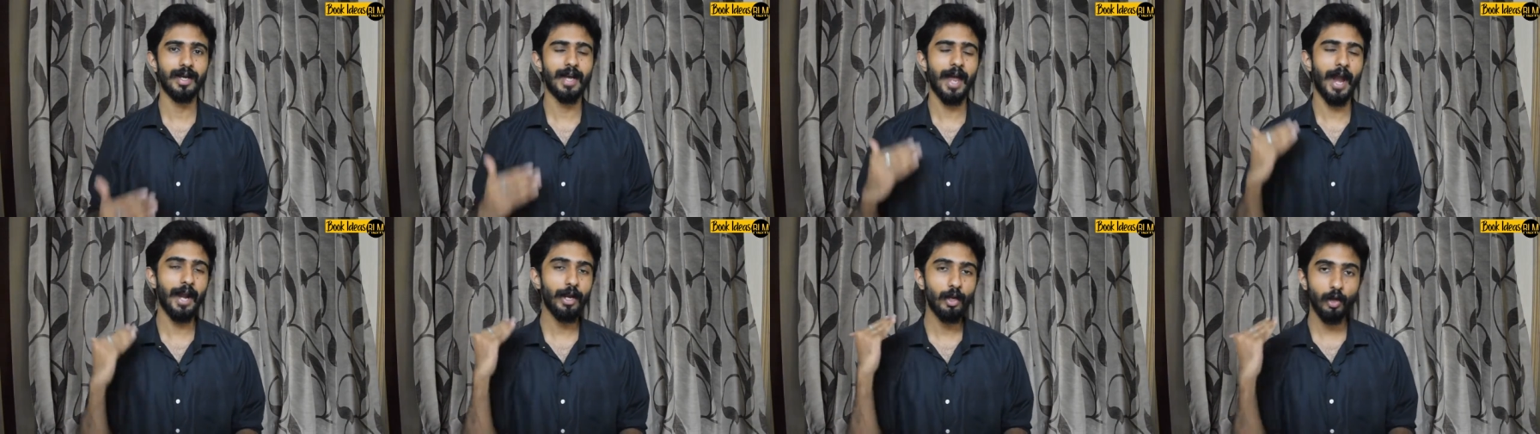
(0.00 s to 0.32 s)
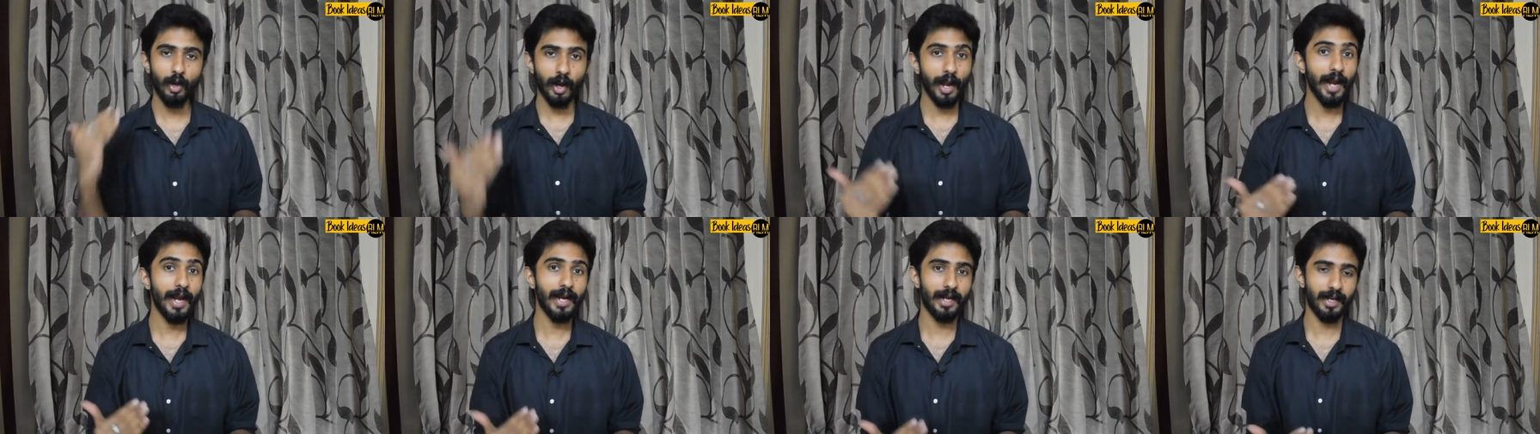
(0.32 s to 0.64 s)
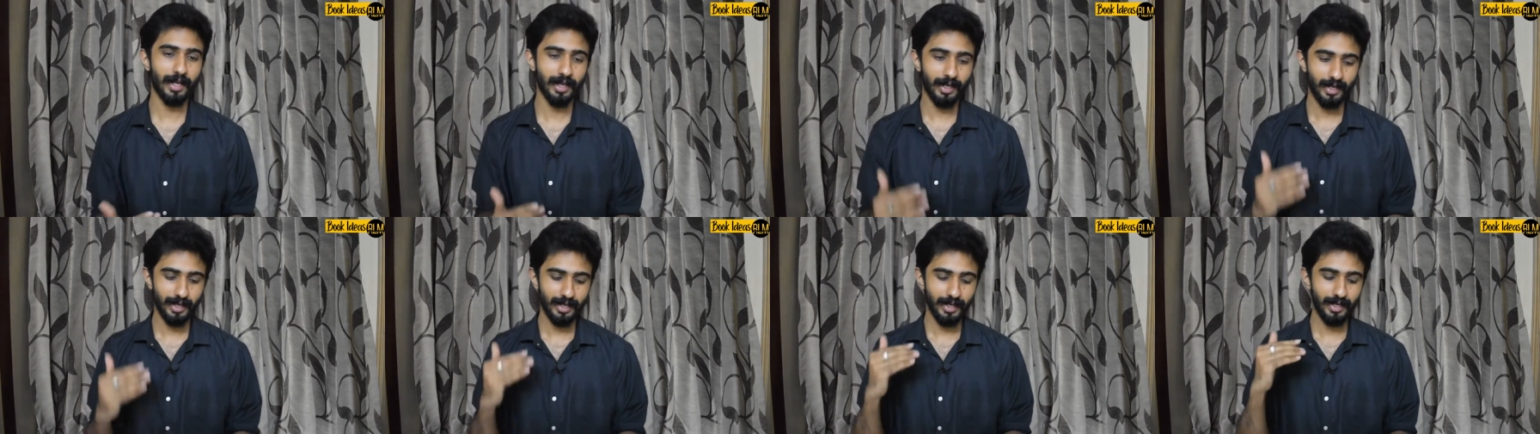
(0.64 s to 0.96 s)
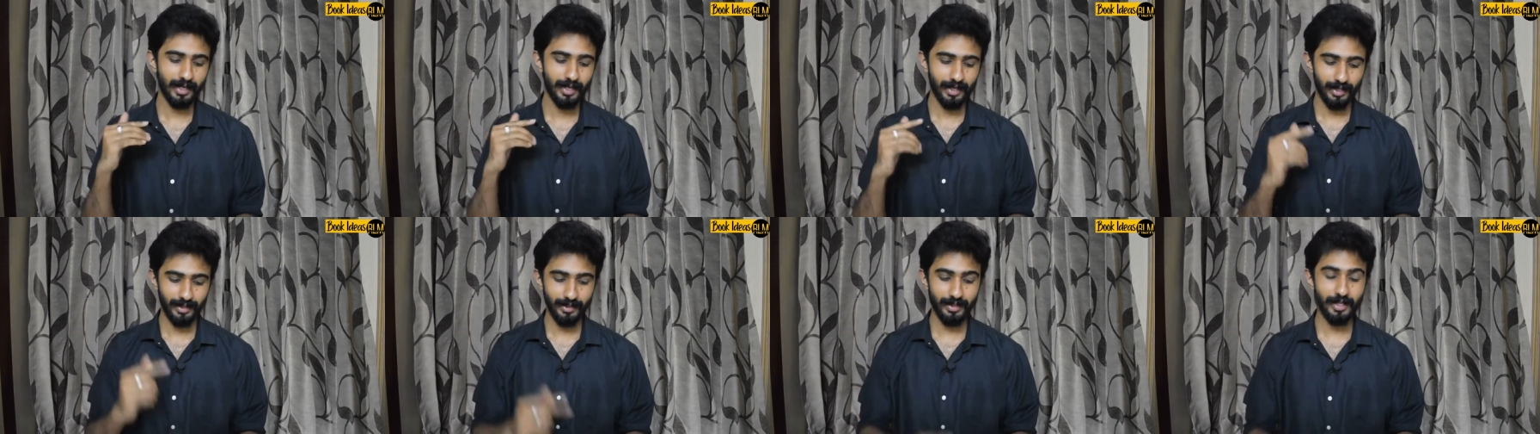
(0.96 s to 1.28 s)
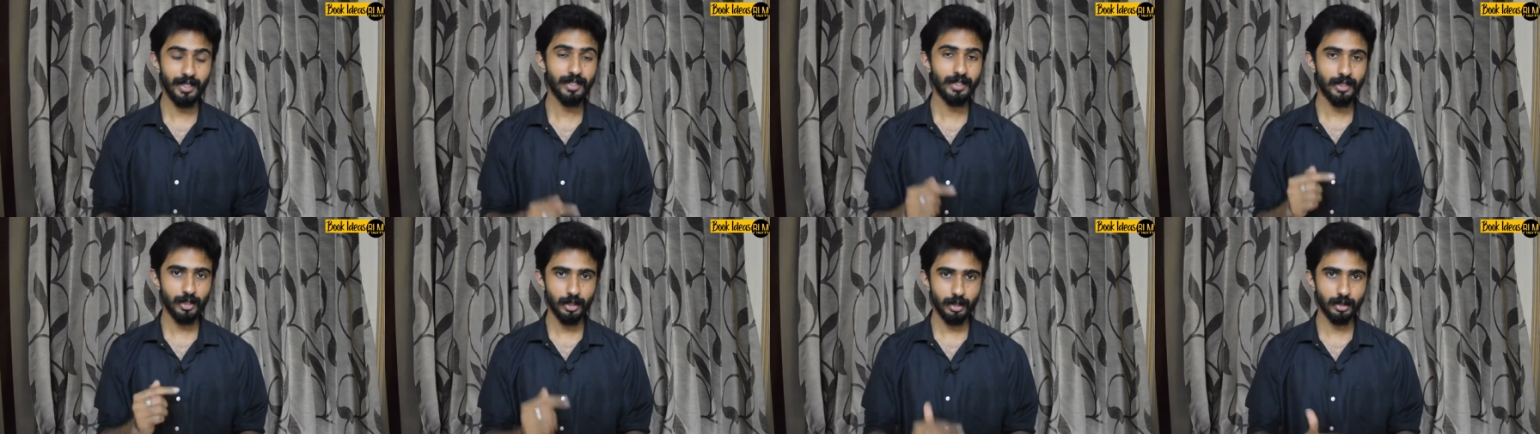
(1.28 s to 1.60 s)
And you're right,
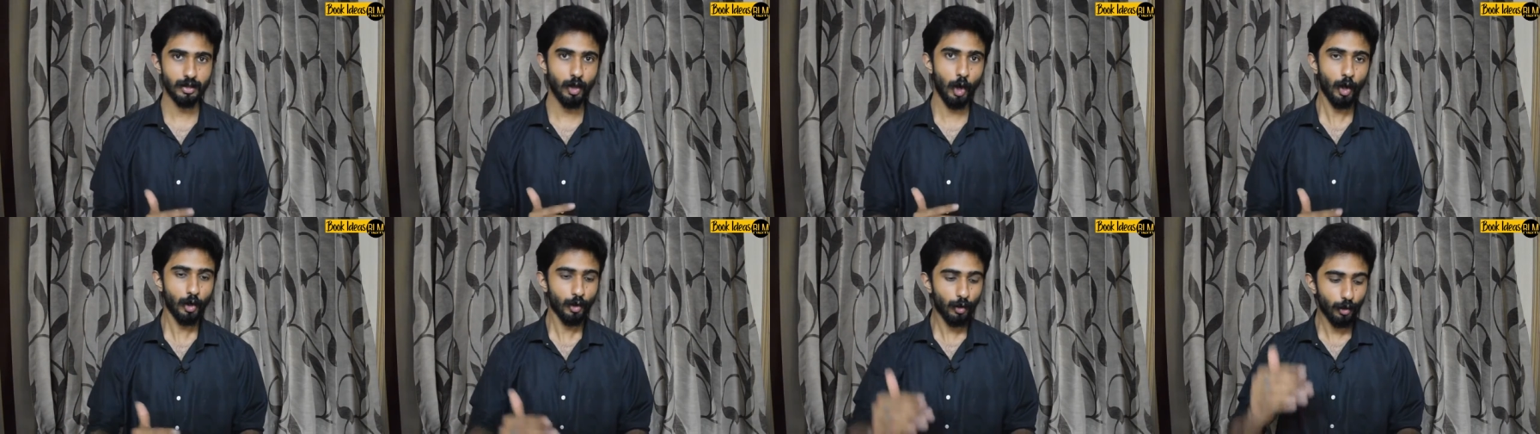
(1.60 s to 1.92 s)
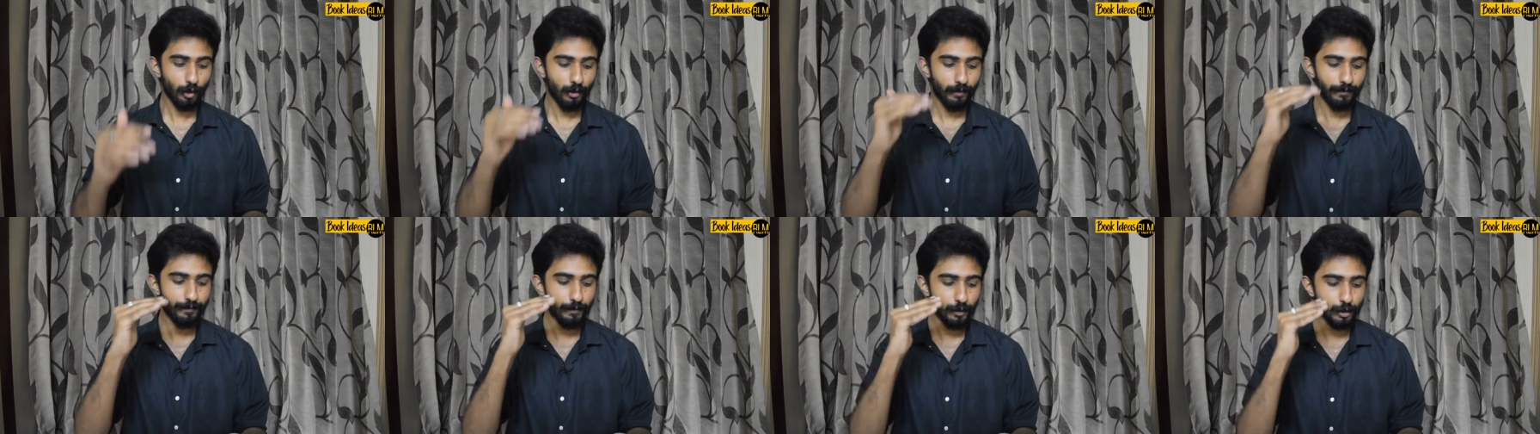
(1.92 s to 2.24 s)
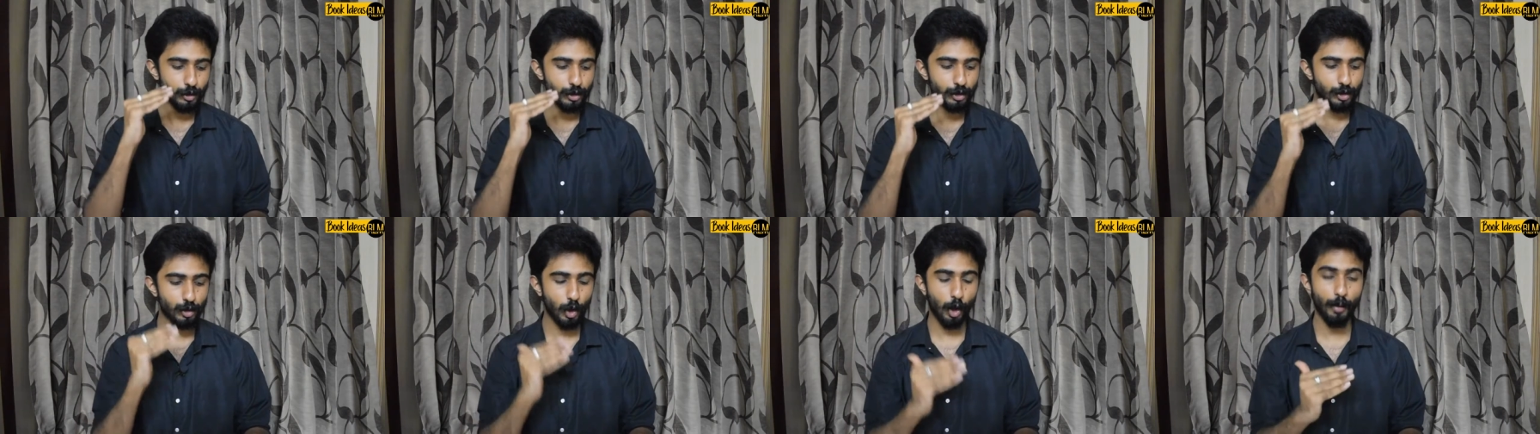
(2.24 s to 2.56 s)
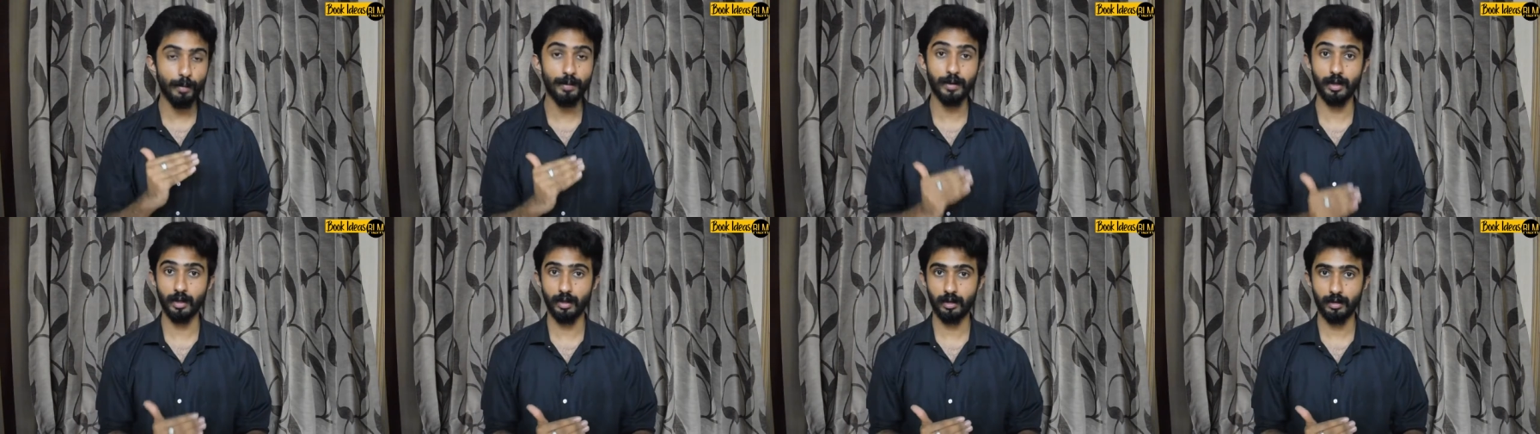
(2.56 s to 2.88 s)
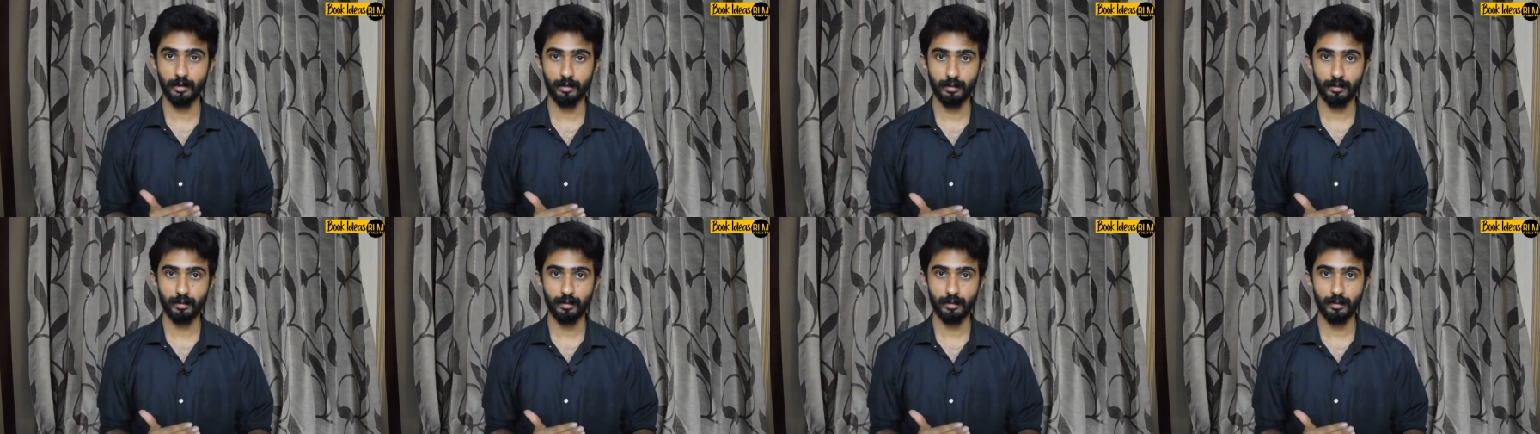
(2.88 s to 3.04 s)
this is not good if you stop here.